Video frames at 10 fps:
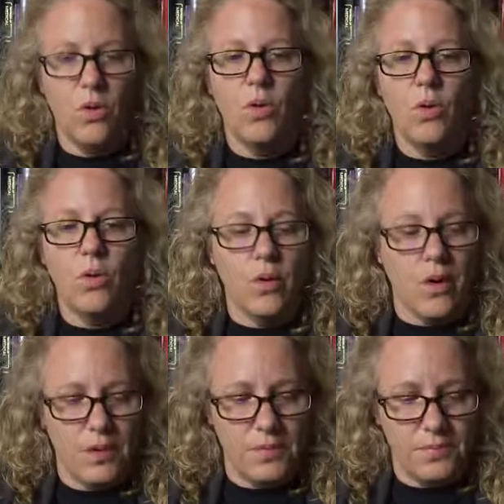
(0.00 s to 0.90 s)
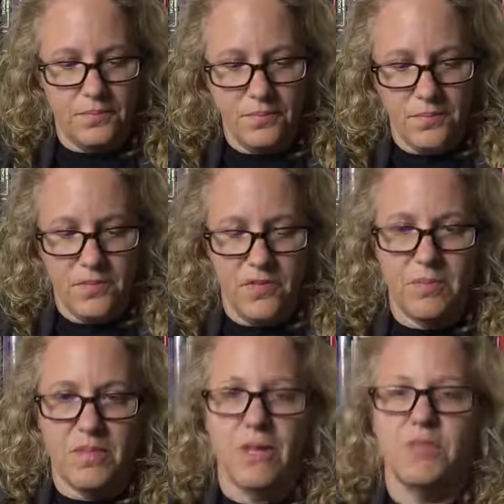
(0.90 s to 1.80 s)
Or
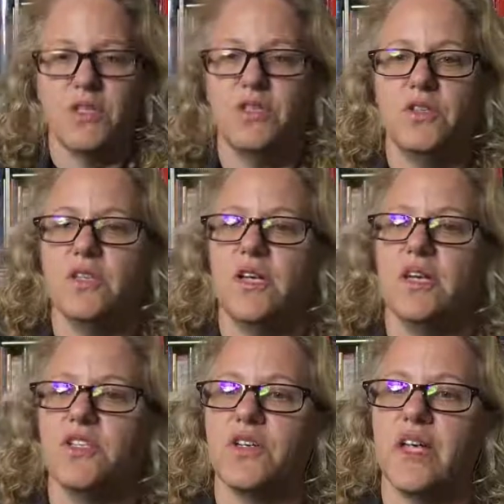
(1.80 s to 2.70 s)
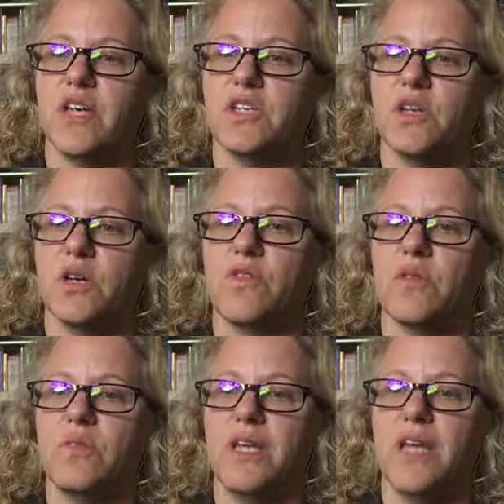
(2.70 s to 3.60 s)
sometimes you can do this. You can actually look for a
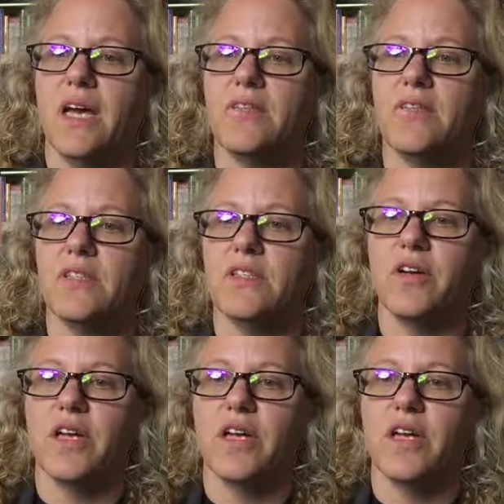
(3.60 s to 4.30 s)
PDF that's already